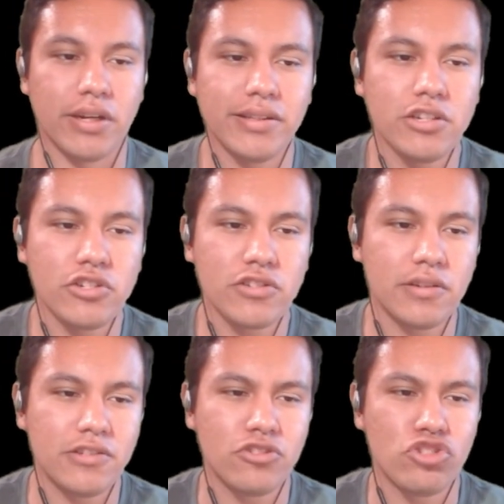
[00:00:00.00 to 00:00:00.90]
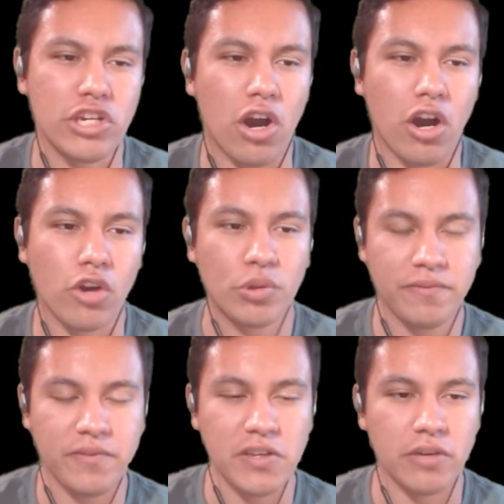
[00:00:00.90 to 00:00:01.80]
And I think just the
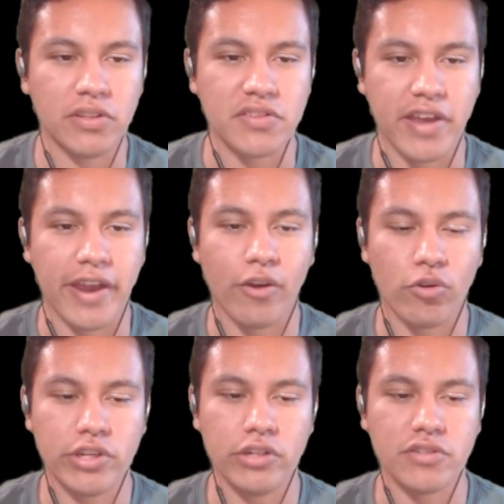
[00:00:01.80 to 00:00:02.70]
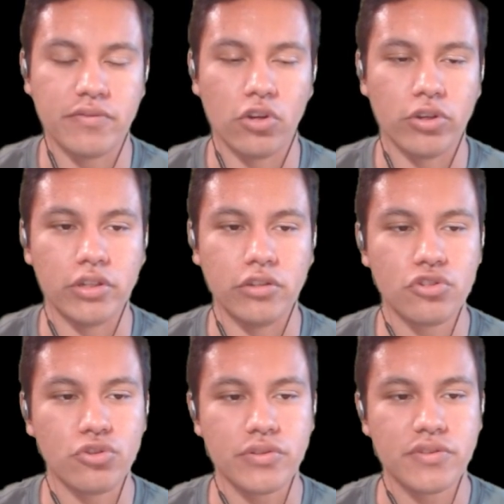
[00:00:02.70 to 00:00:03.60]
geography of this area is very
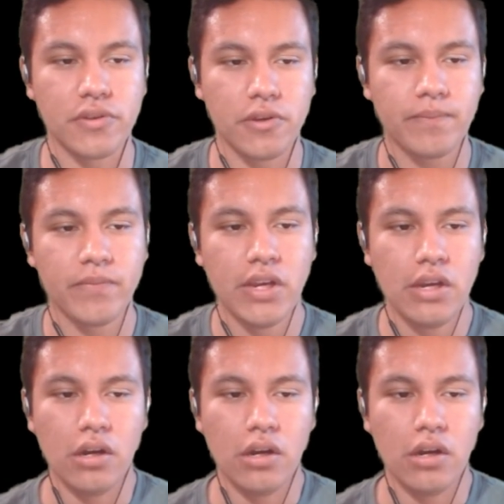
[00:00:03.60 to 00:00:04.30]
interesting.